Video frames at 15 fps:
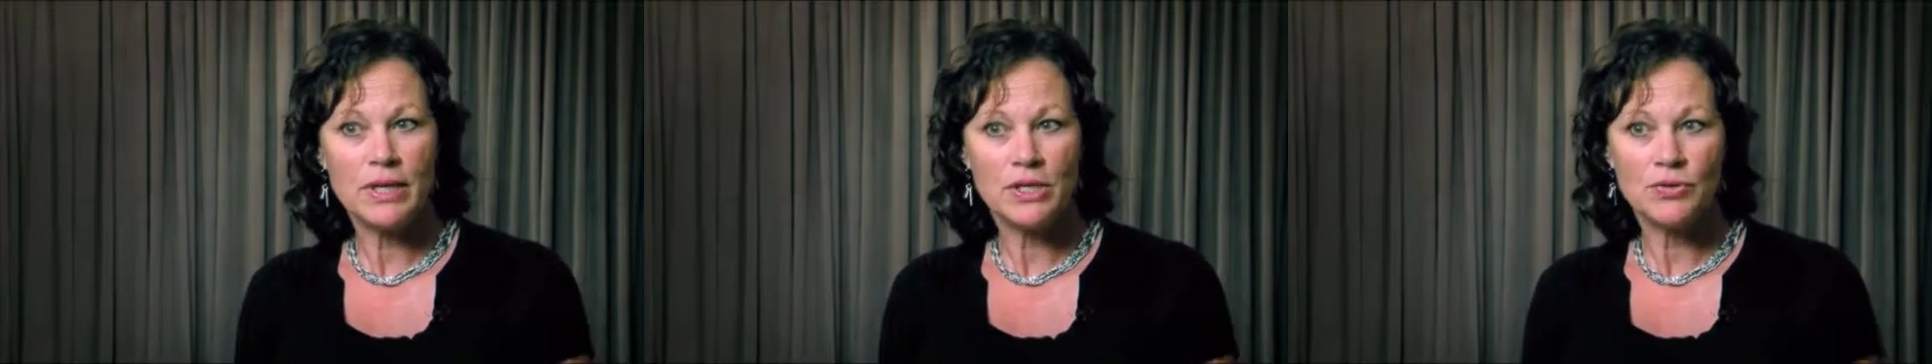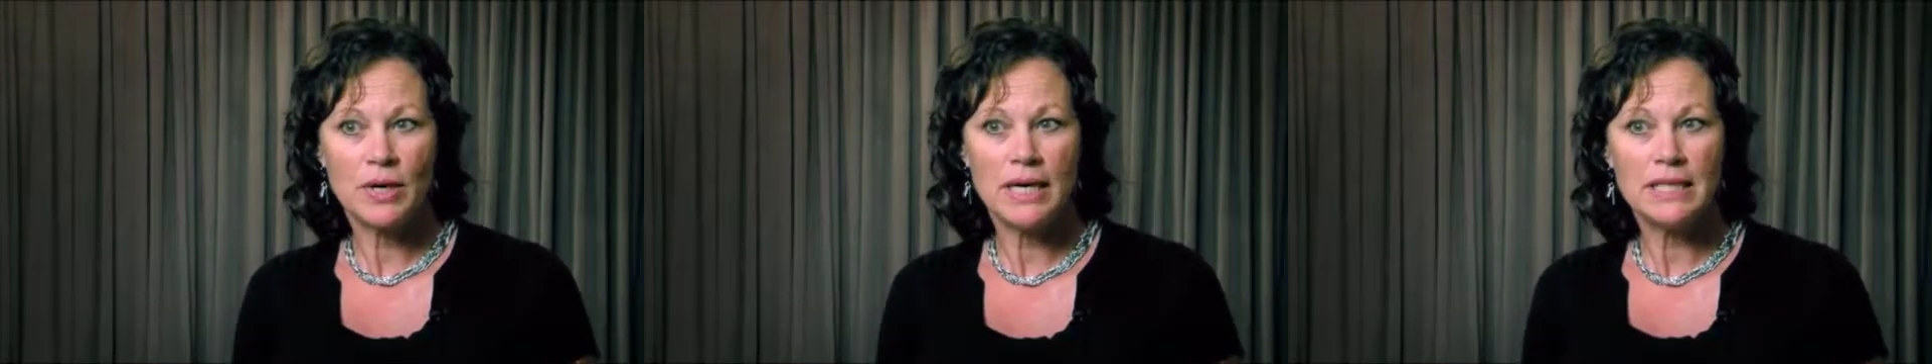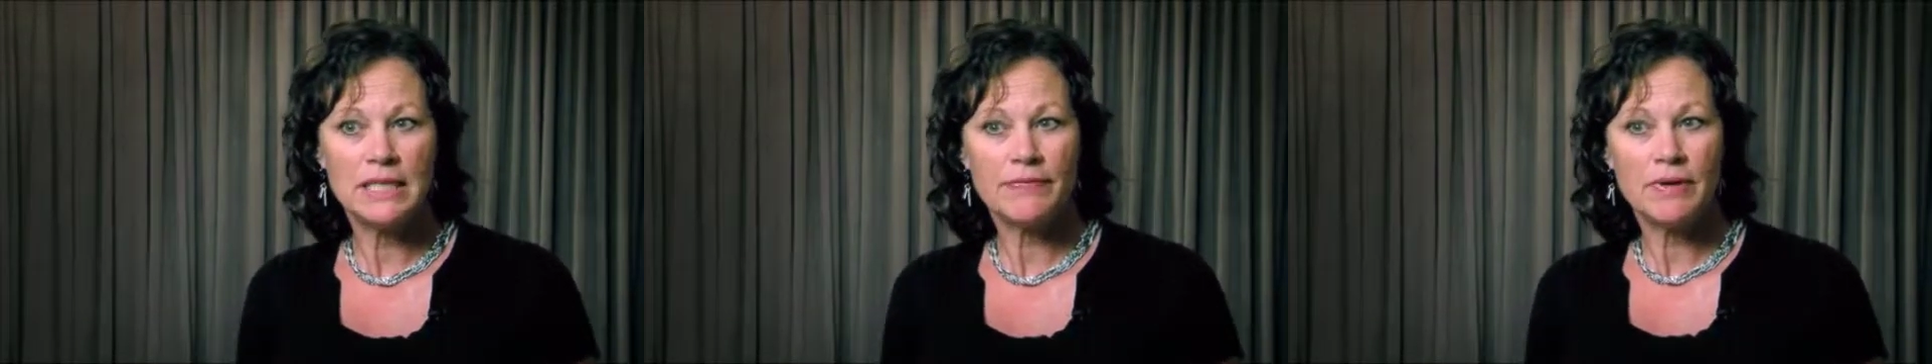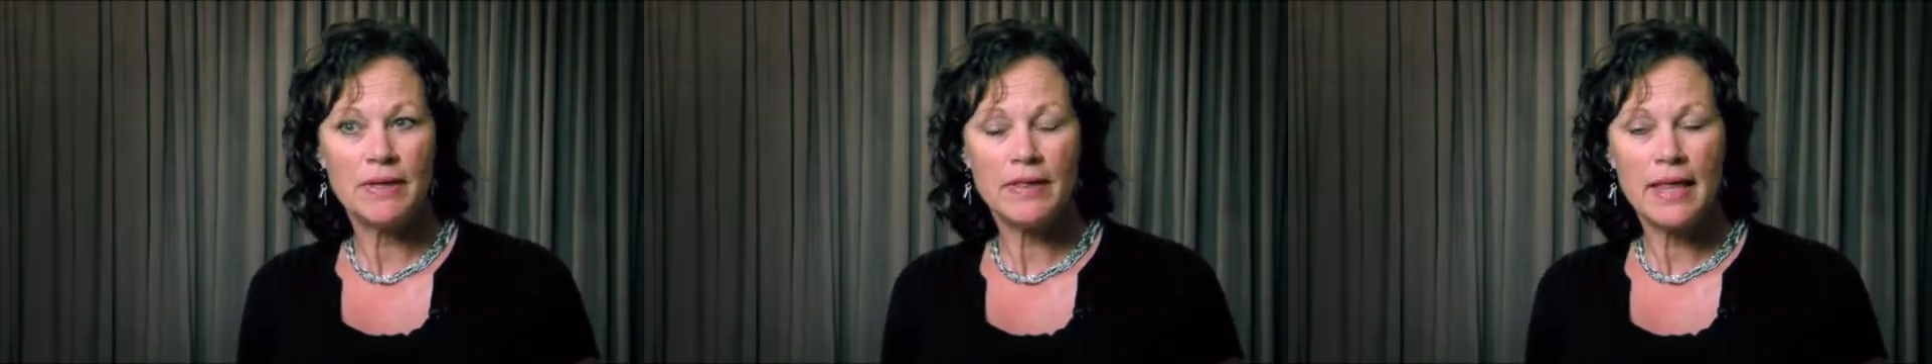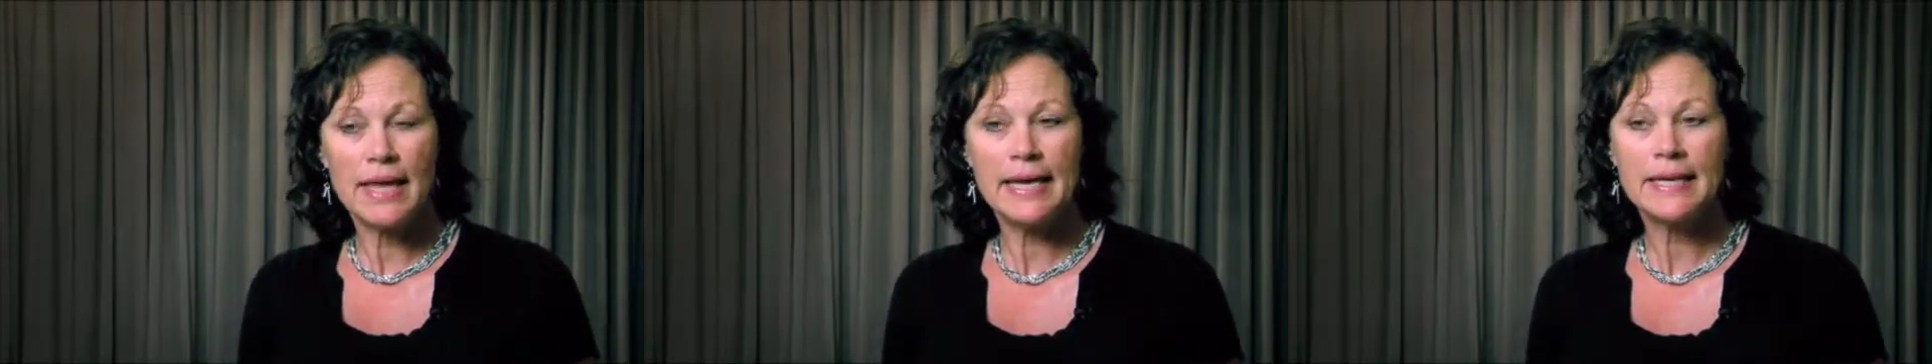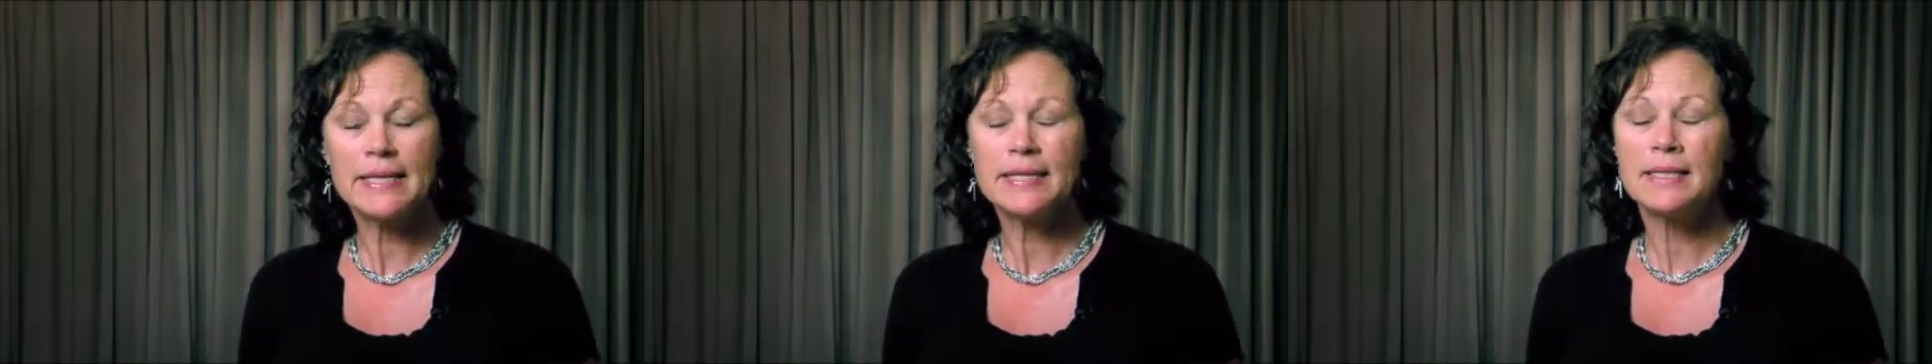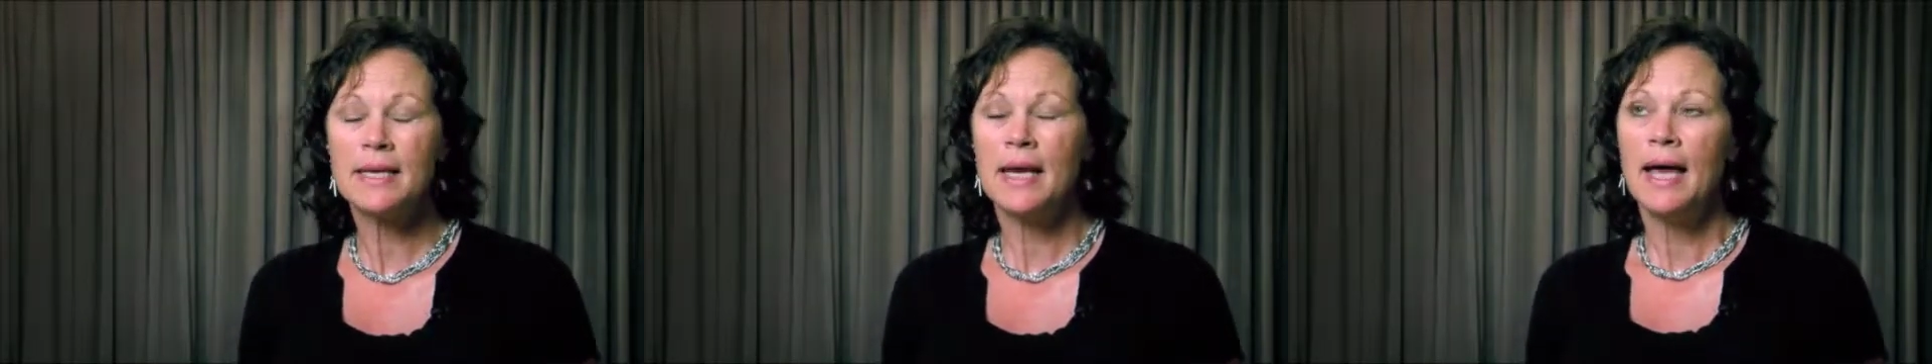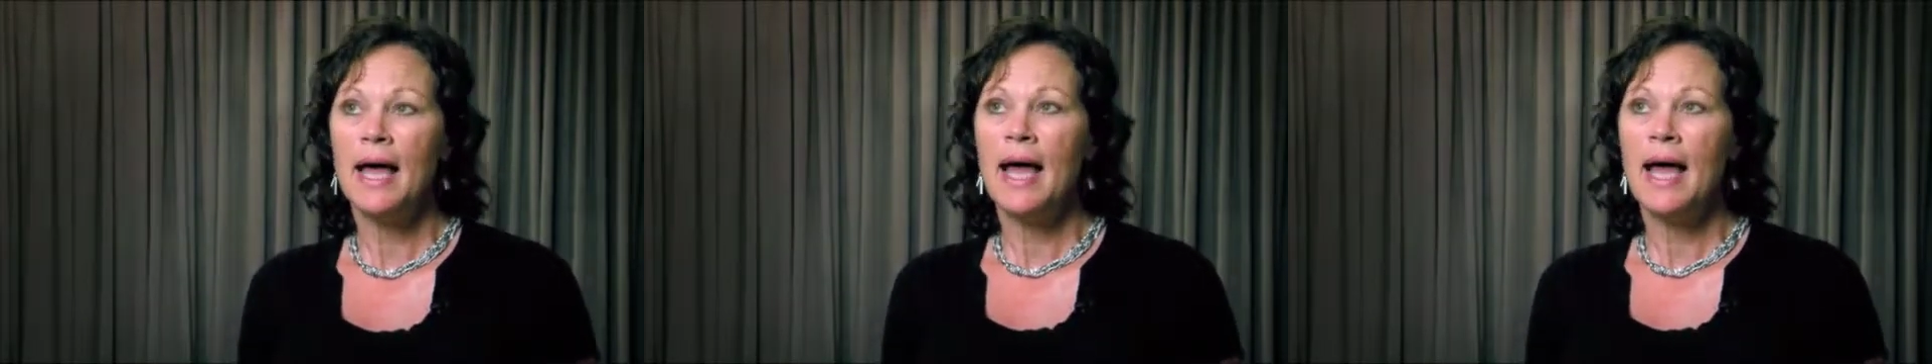We had tried different things